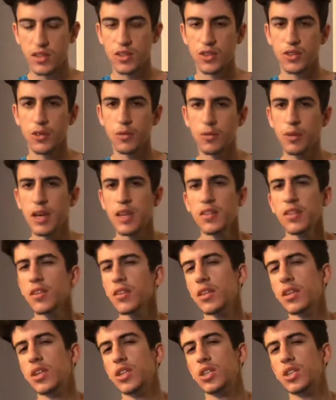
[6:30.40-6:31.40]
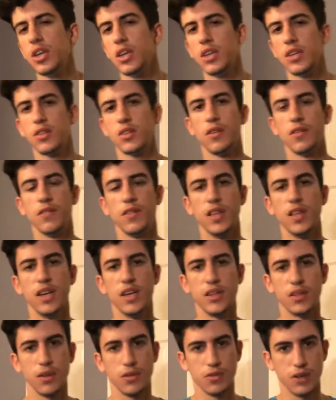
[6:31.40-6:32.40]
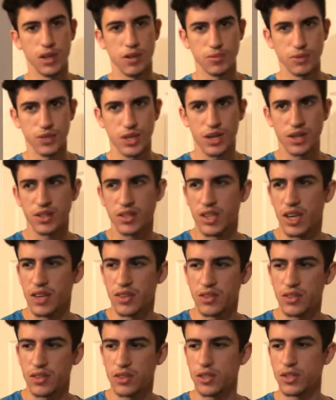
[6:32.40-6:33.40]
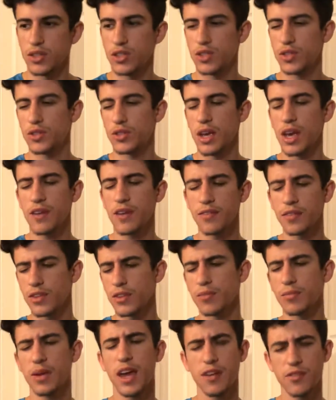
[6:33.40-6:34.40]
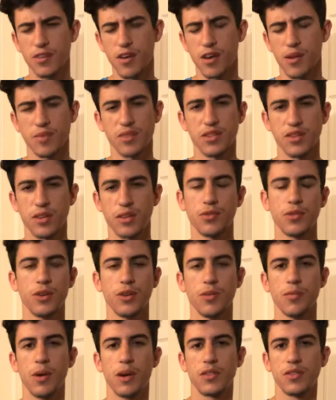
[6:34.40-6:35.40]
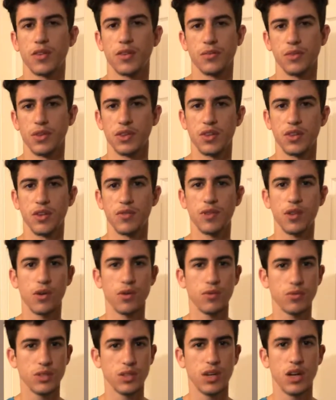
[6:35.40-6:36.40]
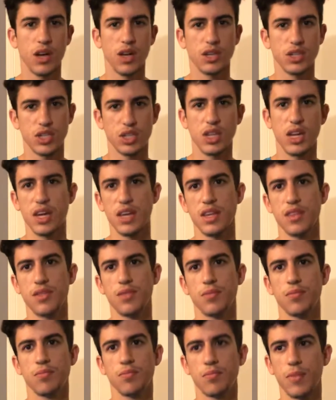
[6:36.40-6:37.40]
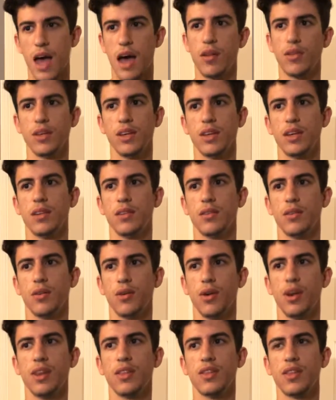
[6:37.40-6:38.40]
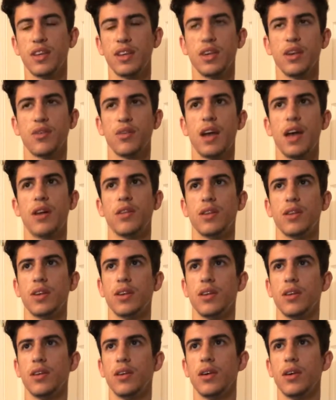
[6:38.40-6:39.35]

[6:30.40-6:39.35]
So basically, the gist of what I'm trying to say is, just have common sense when you're messing with stuff. Don't touch any outlet or anything near an outlet.